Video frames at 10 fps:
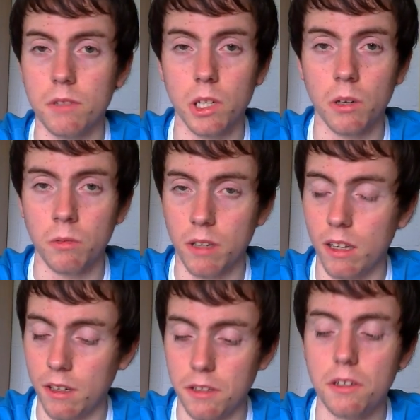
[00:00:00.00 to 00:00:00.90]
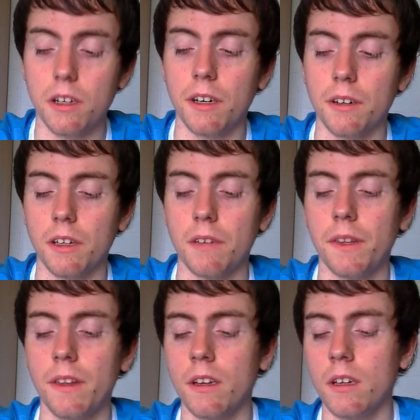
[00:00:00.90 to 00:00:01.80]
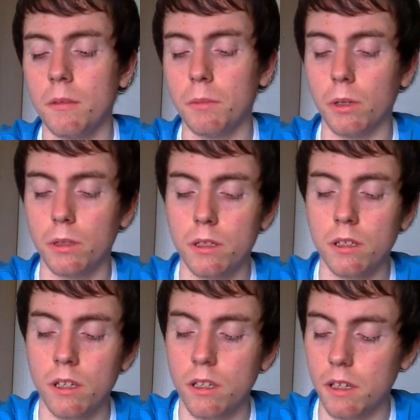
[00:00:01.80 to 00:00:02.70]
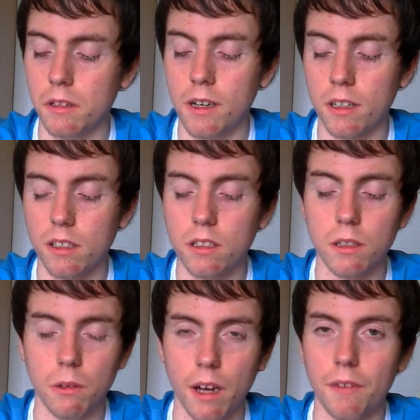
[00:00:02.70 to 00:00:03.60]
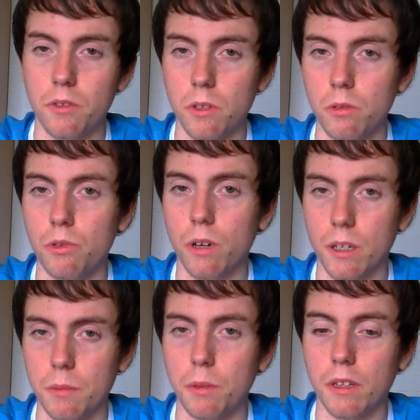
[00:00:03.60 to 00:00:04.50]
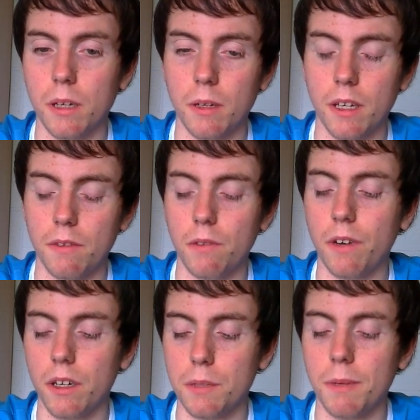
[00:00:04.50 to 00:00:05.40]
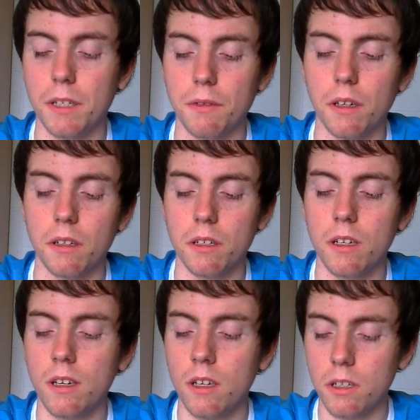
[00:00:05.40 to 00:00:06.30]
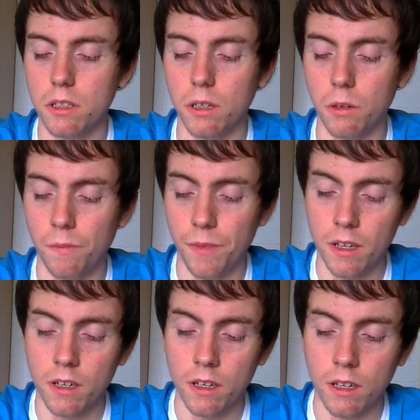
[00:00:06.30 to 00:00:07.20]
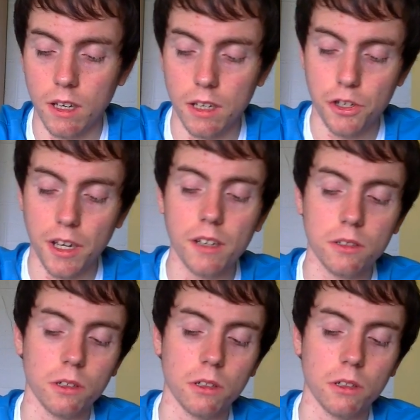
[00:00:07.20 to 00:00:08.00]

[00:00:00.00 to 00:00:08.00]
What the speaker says: So the lights are a given, but the darks, you have to try to put them in. You have to find space for those. So each Chaos